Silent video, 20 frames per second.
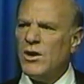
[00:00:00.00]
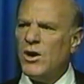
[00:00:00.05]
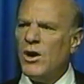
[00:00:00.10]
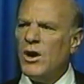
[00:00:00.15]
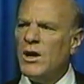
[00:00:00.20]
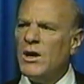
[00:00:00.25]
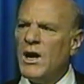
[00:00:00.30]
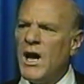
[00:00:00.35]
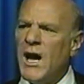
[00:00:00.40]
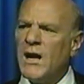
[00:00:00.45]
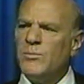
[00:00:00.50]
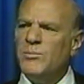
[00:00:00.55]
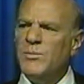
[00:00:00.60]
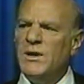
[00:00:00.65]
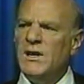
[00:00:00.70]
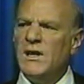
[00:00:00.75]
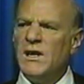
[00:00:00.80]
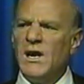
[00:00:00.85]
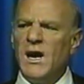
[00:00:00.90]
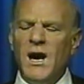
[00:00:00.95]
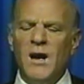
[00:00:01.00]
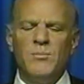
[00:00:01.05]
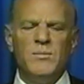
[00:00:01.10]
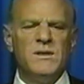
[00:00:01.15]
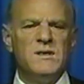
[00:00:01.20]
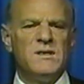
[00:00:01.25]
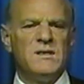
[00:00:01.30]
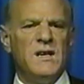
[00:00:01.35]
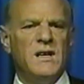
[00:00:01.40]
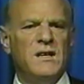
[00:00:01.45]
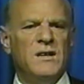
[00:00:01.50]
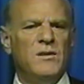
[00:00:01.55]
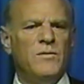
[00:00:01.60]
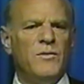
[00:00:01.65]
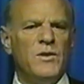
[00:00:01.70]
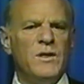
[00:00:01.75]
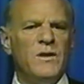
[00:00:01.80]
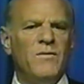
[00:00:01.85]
are not being compensated for the